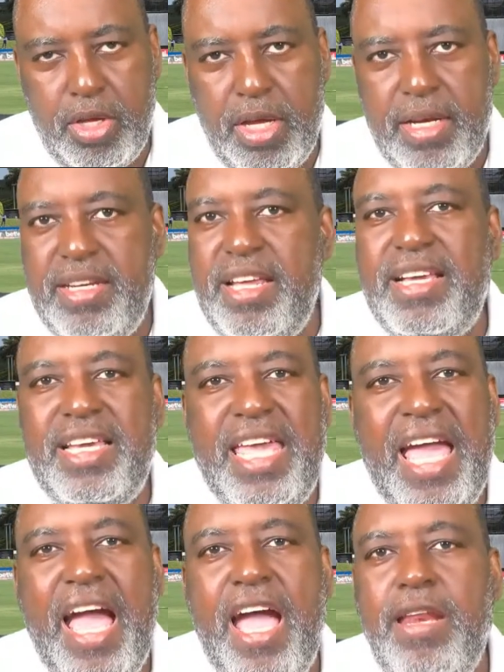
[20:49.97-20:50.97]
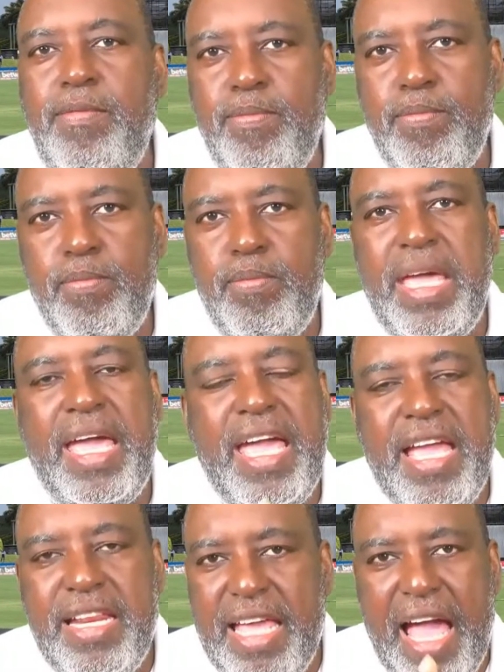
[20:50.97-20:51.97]
There can't be
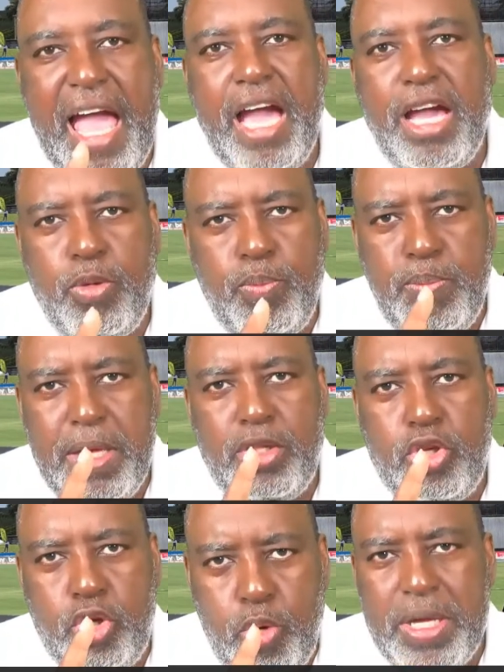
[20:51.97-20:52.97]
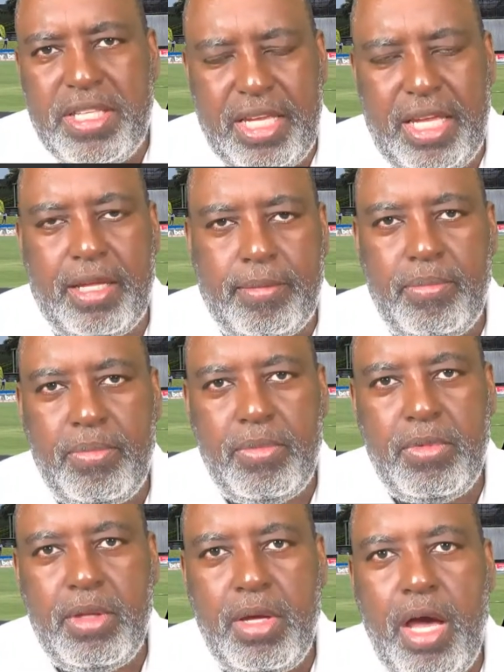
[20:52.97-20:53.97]
any ambiguity
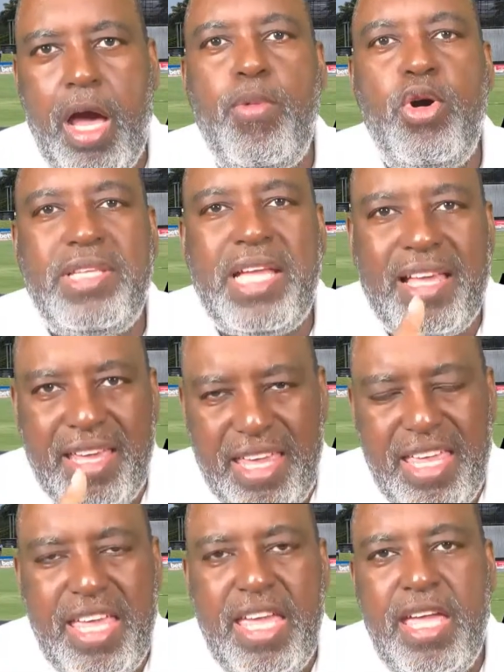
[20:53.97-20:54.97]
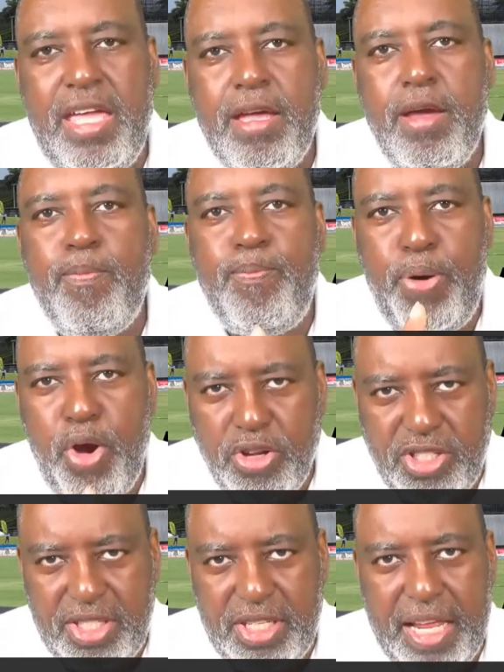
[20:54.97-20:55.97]
about a key
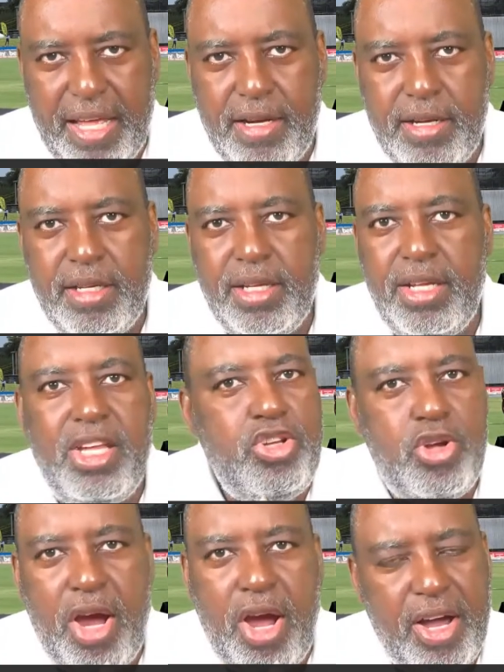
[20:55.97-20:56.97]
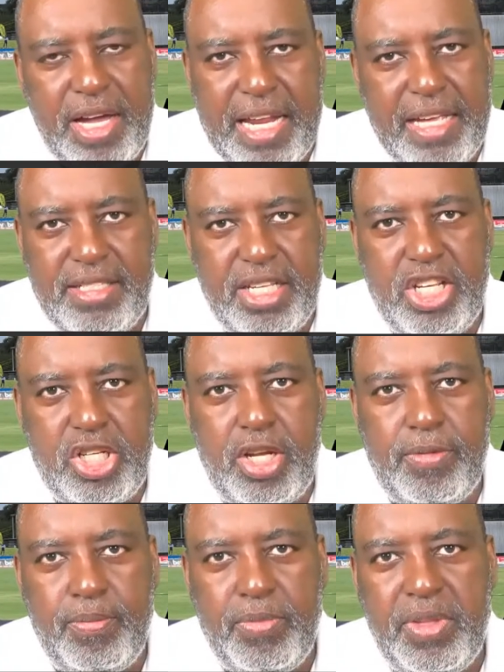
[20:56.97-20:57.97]
personnel in your organization.
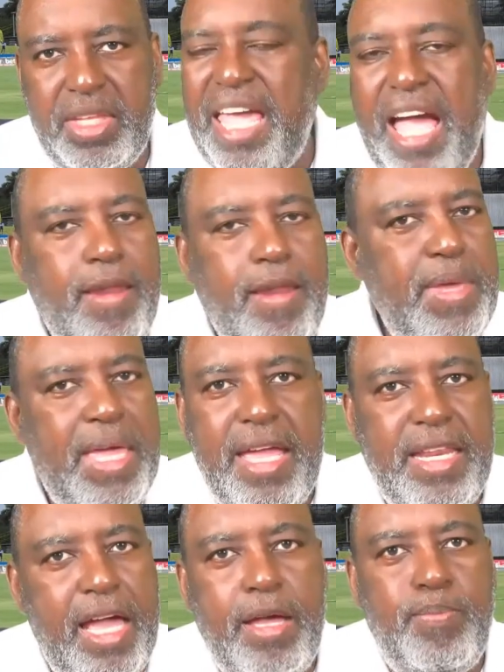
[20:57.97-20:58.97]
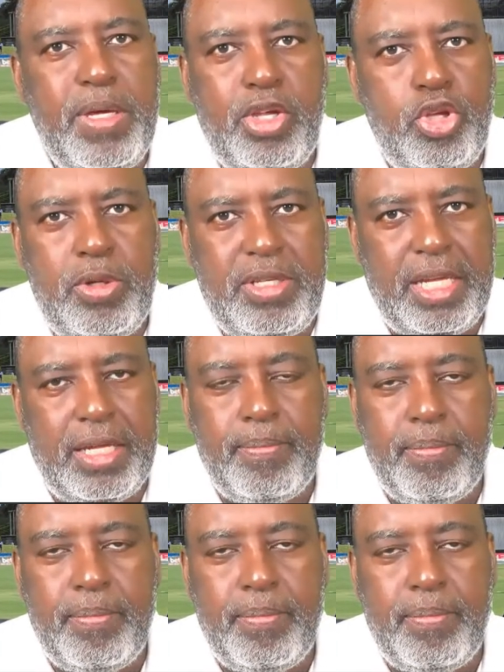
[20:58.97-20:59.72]
Can't be any ambiguity.